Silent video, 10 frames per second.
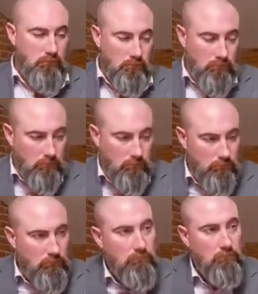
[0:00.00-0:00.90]

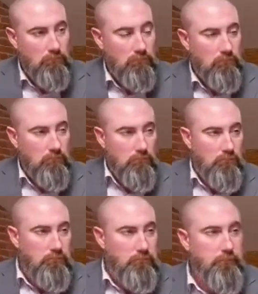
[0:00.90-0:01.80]

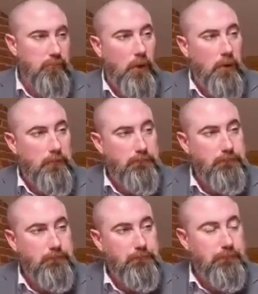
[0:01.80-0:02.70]

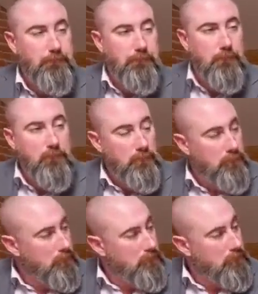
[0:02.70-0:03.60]

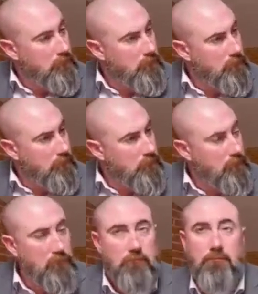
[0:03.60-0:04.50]

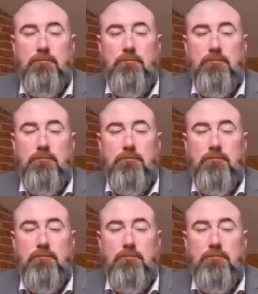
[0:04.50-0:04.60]
(not speaking)